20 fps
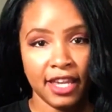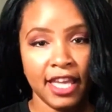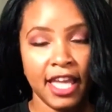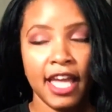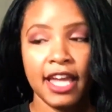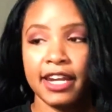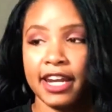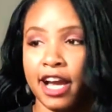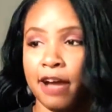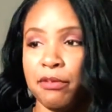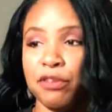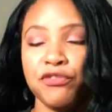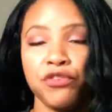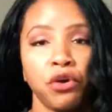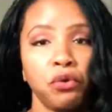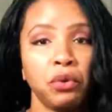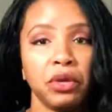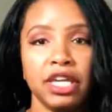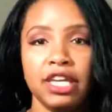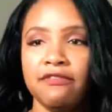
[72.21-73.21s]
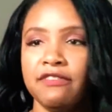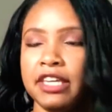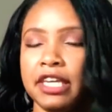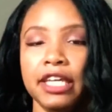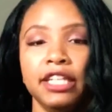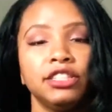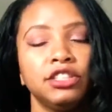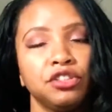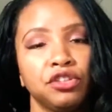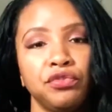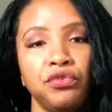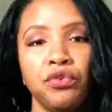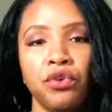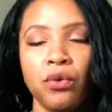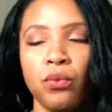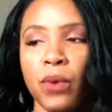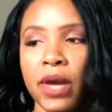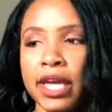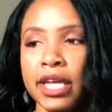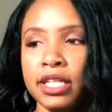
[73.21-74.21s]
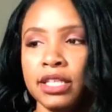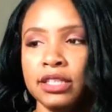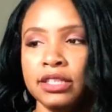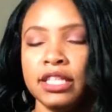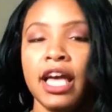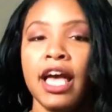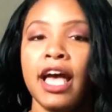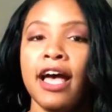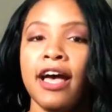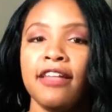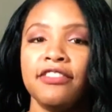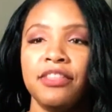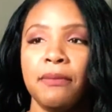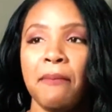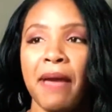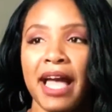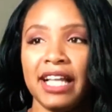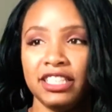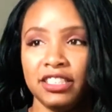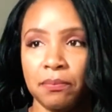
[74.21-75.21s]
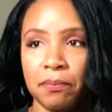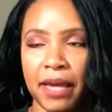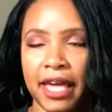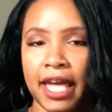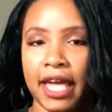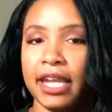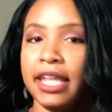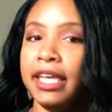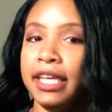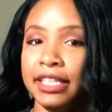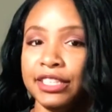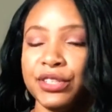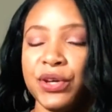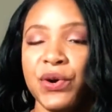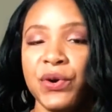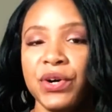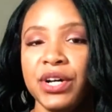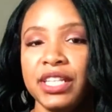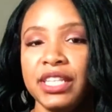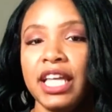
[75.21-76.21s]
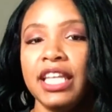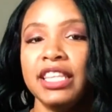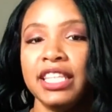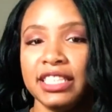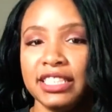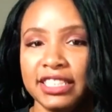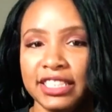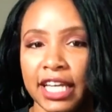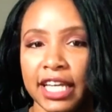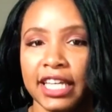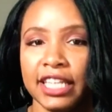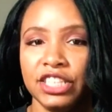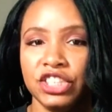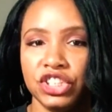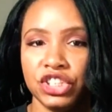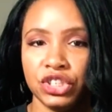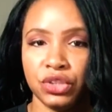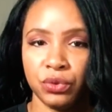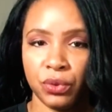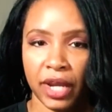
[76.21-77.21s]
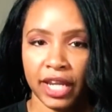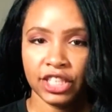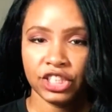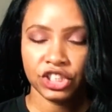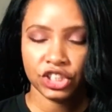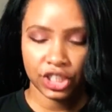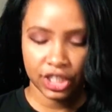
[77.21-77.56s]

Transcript: Now, before we even get into the 4 ways, the MagicBand is on the 2nd generation.